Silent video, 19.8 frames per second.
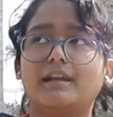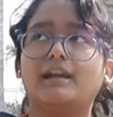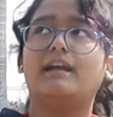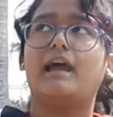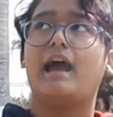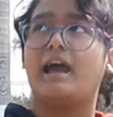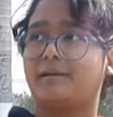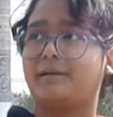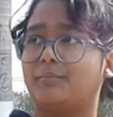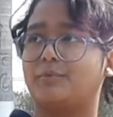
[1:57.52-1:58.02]
up in
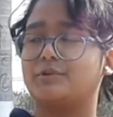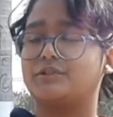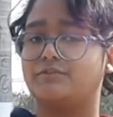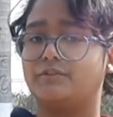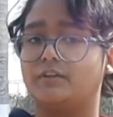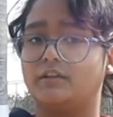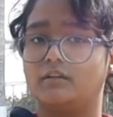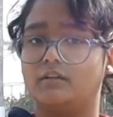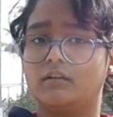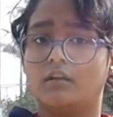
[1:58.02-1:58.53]
our
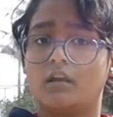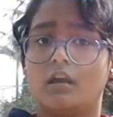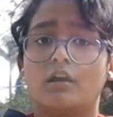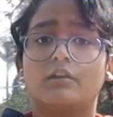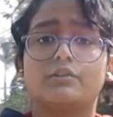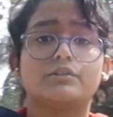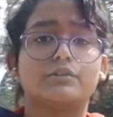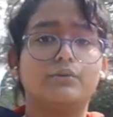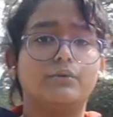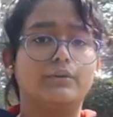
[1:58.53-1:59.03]
atmosphere.
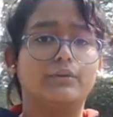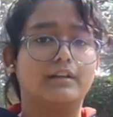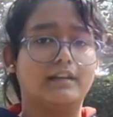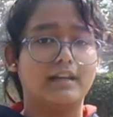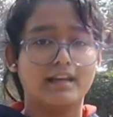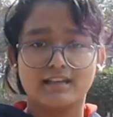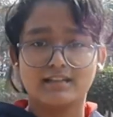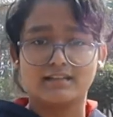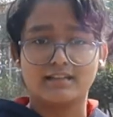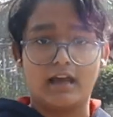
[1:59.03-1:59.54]
So,
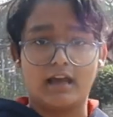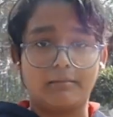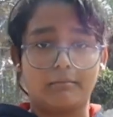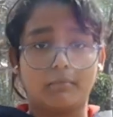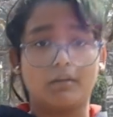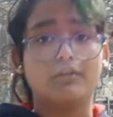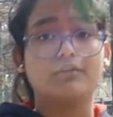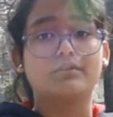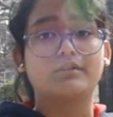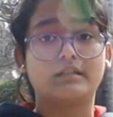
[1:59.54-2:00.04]
next
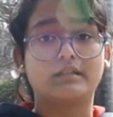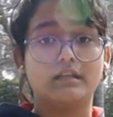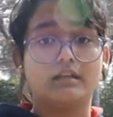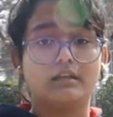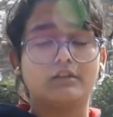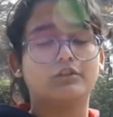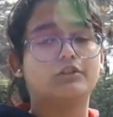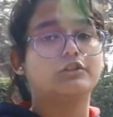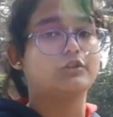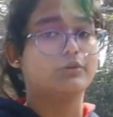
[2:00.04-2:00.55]
time you
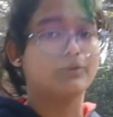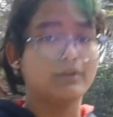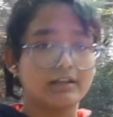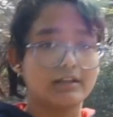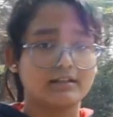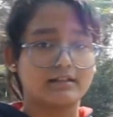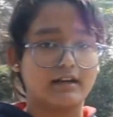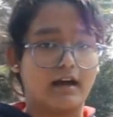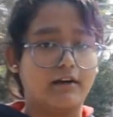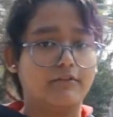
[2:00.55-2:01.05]
see a
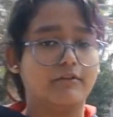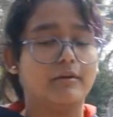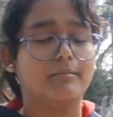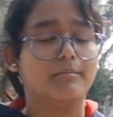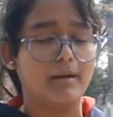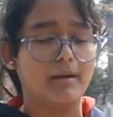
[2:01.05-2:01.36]
shooting star,